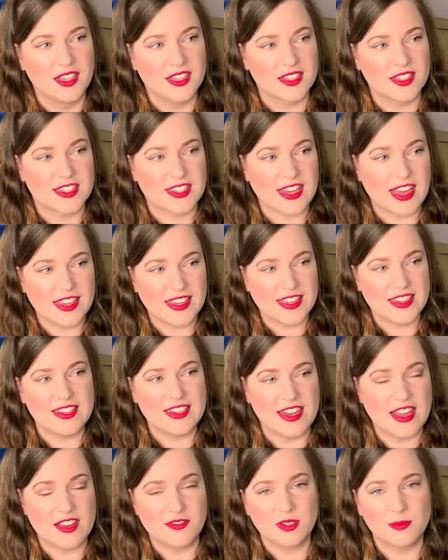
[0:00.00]
because I
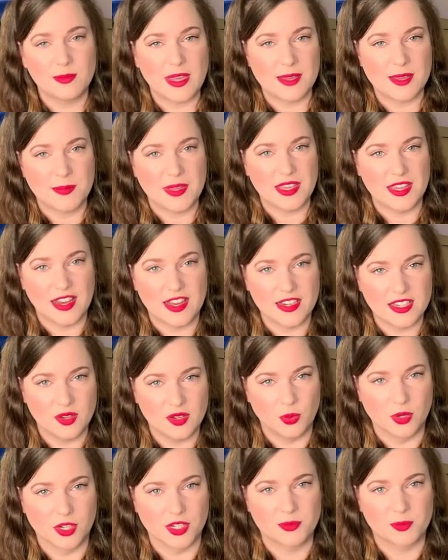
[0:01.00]
can never make piatti
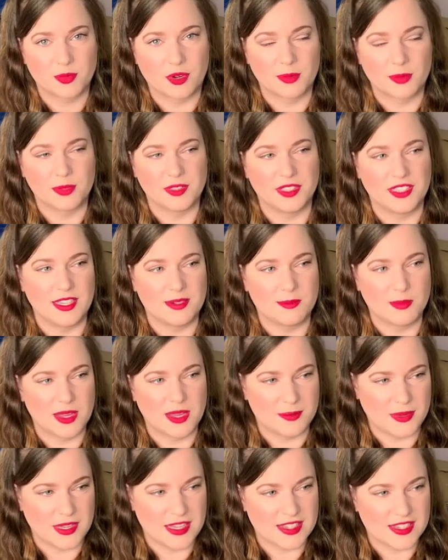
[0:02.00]
work properly in
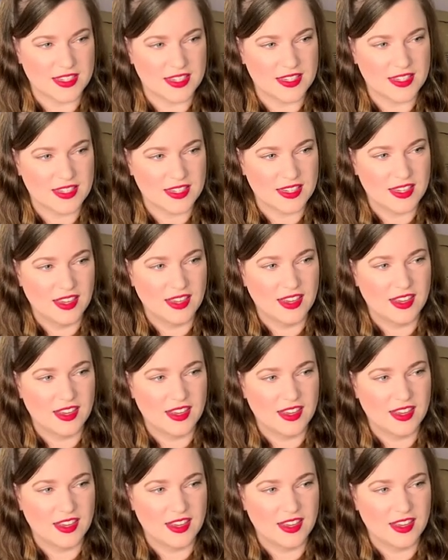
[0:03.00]
my pieces